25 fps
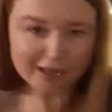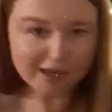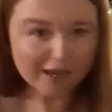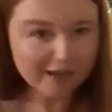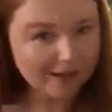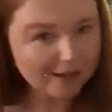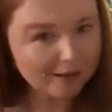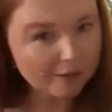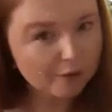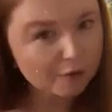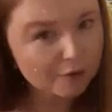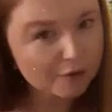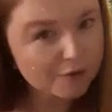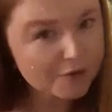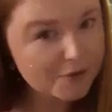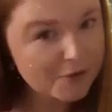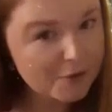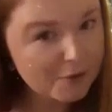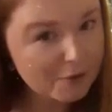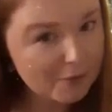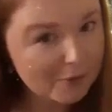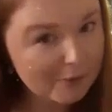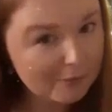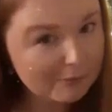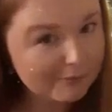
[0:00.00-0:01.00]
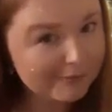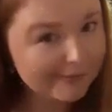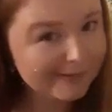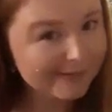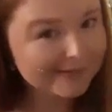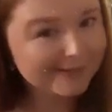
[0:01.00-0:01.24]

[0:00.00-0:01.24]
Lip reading: I also love.